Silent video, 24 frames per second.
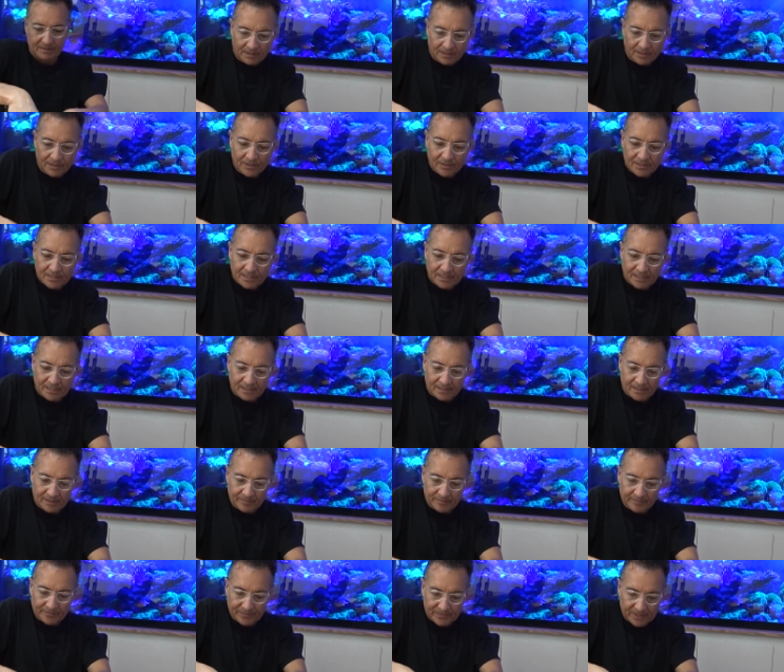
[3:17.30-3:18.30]
Usually
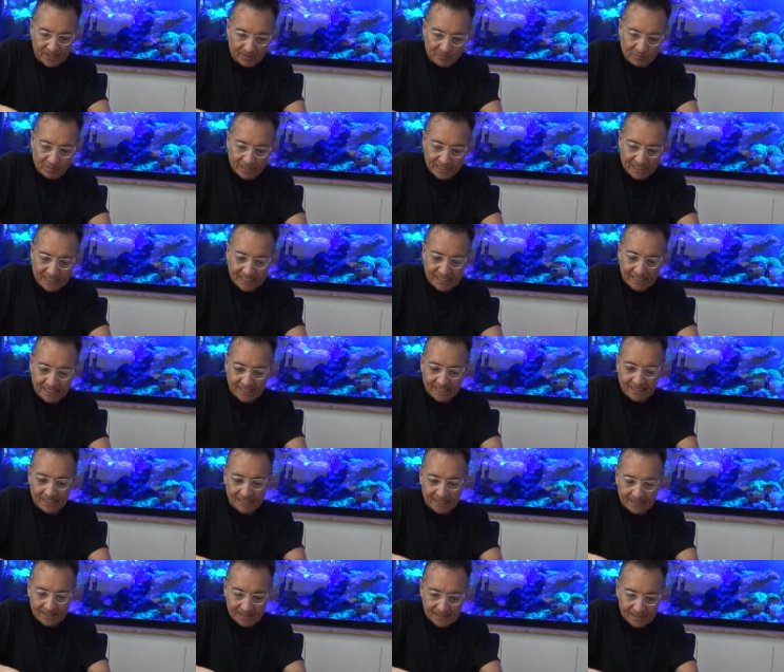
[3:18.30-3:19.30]
a blade
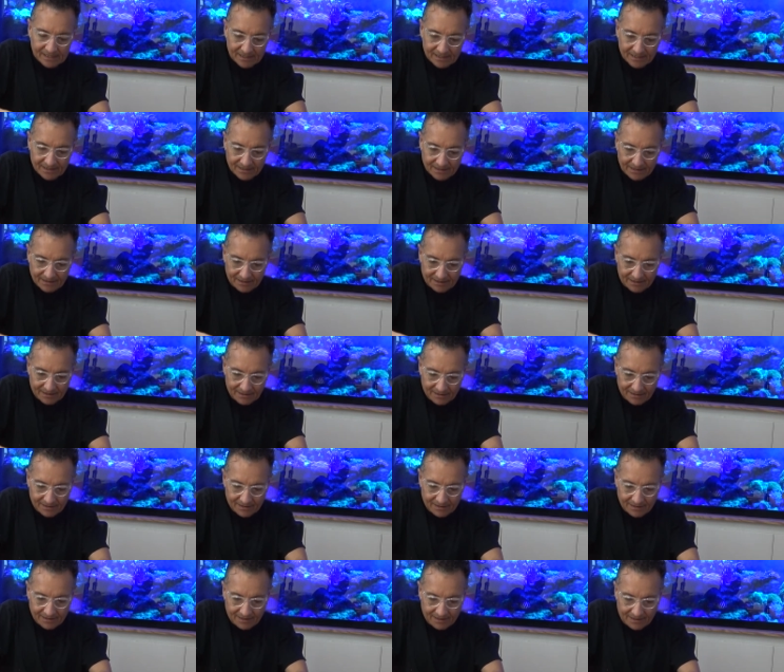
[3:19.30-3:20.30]
like this
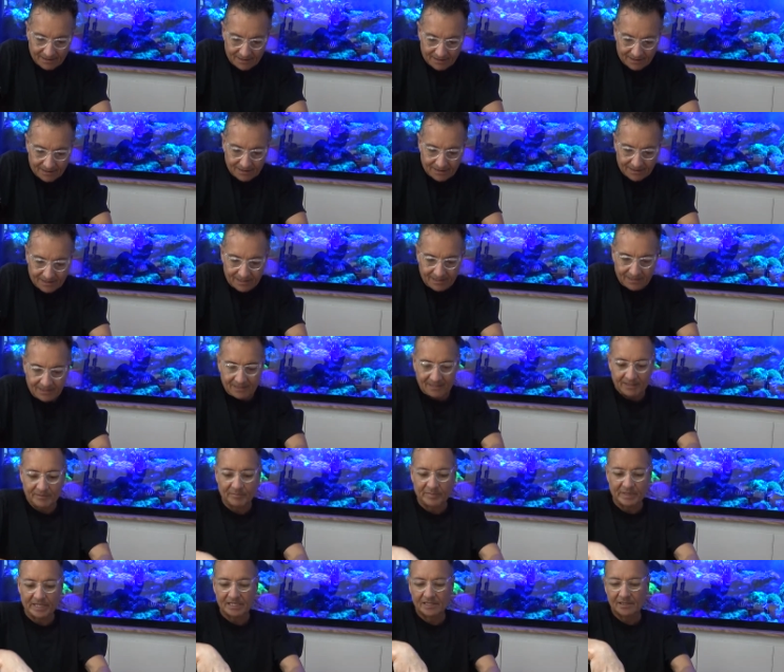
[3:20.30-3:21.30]
is
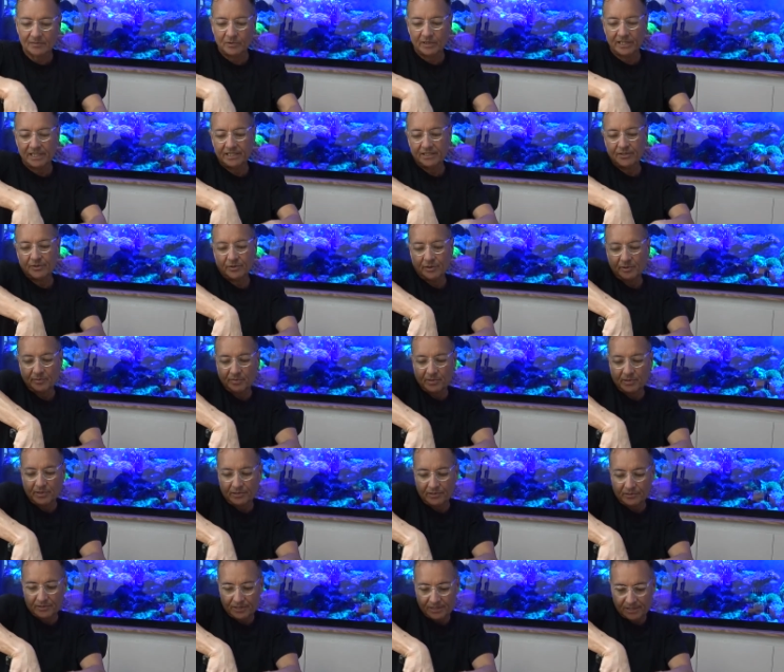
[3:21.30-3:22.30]
the best way to
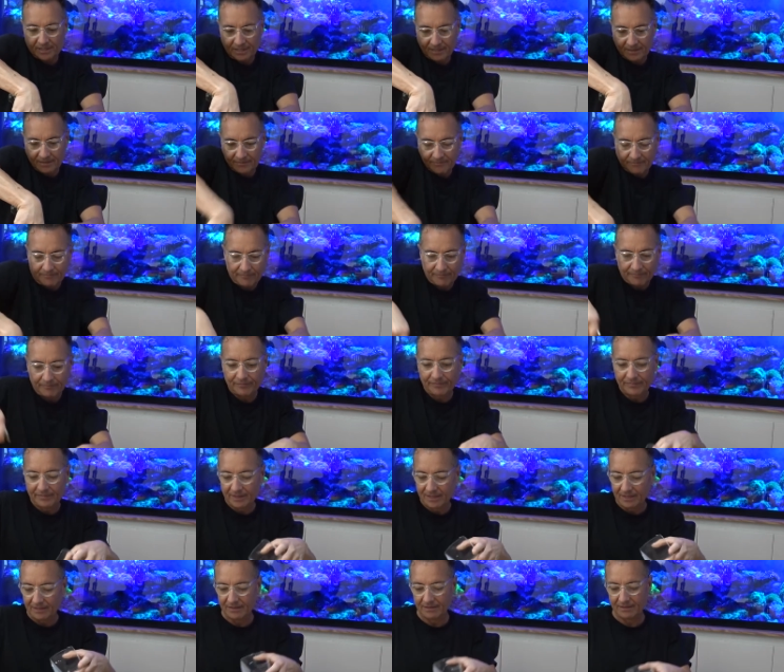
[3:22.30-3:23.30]
approach
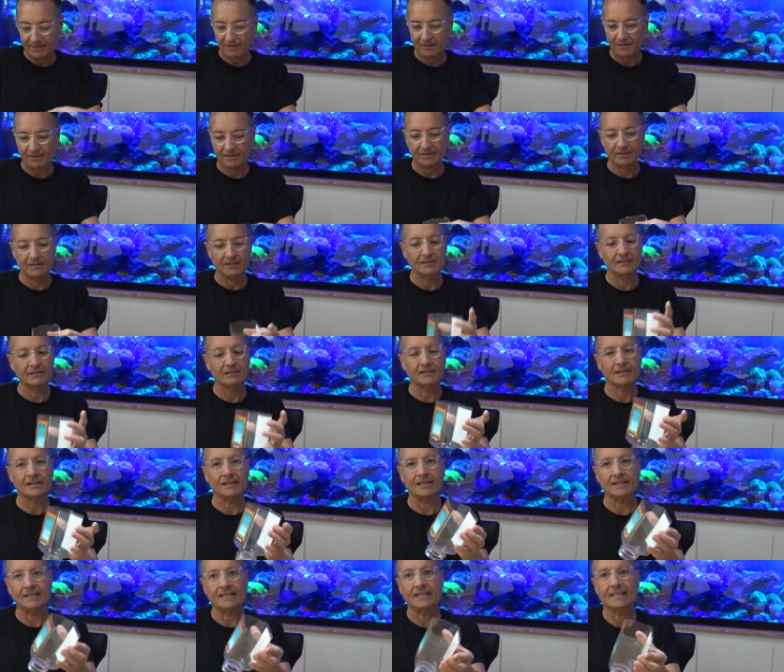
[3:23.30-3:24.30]

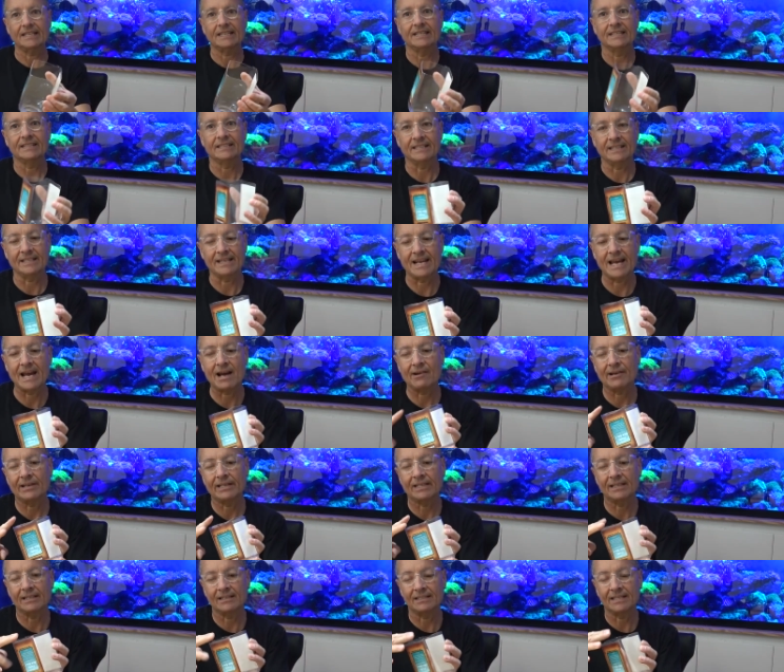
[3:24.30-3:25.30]
cutting it, and then now
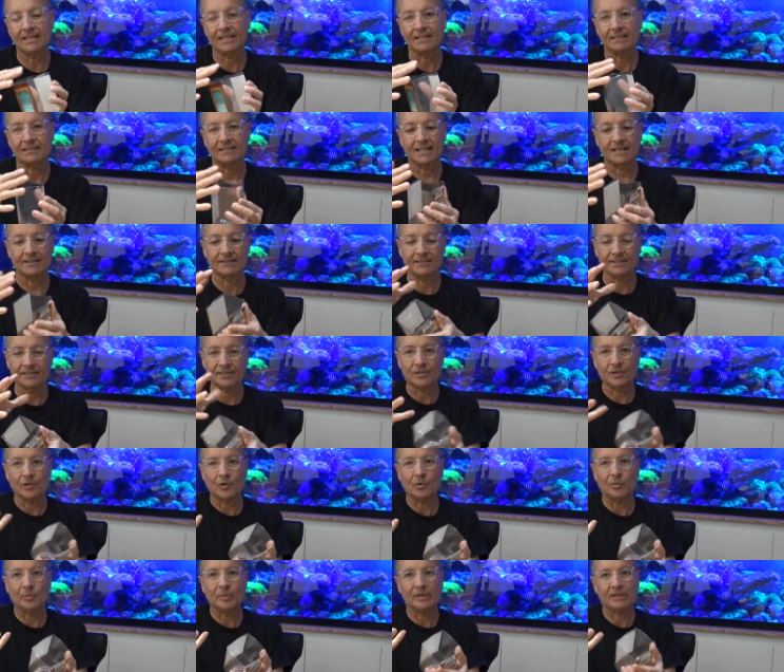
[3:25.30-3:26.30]
I can take, now that it's
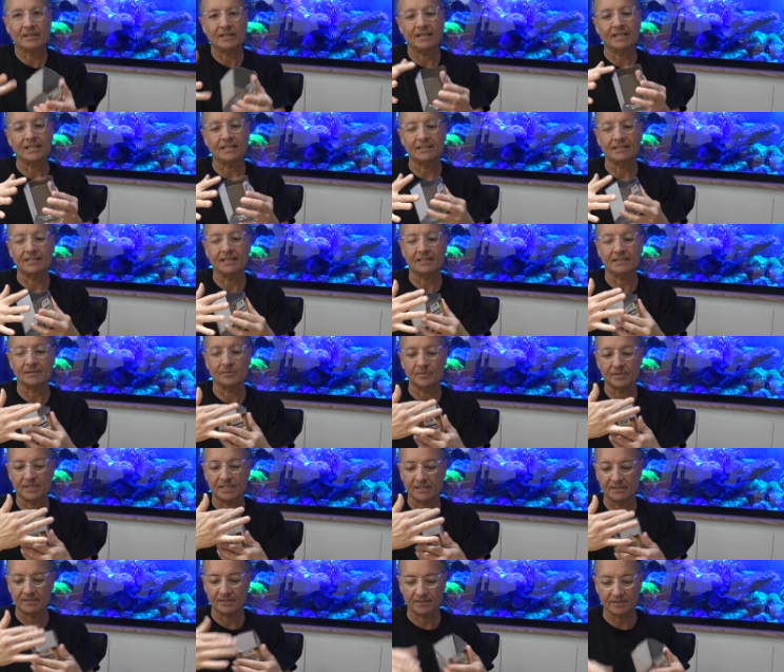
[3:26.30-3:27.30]
open, I can take some
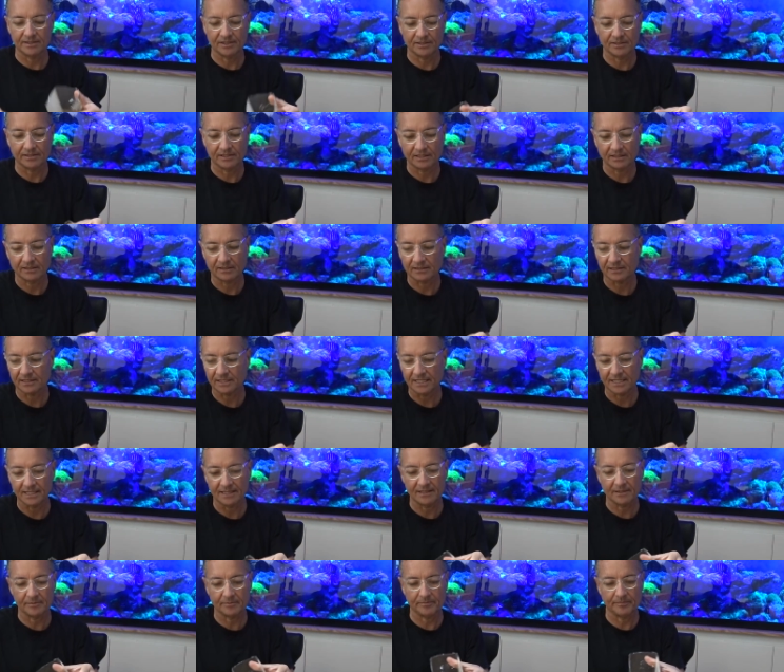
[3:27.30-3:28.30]
scissors to it and clean
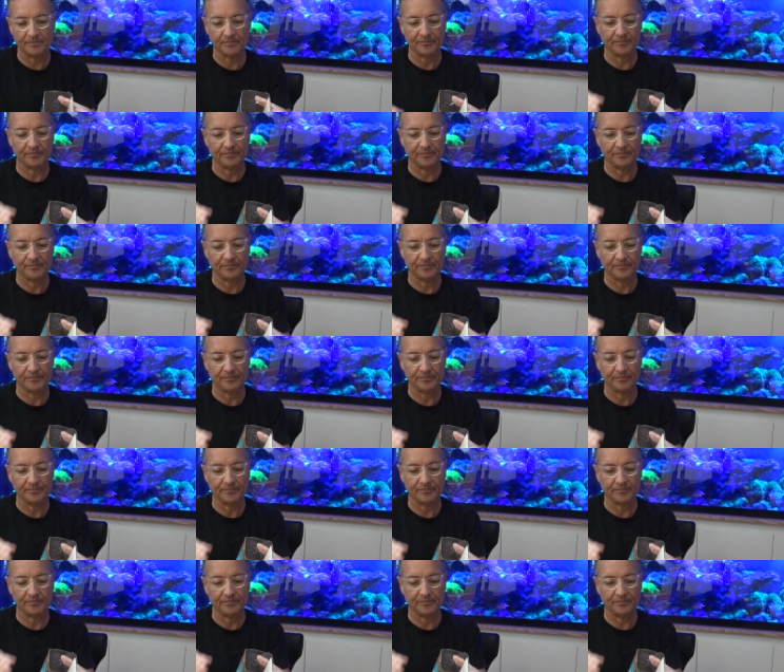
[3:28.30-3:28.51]
it up.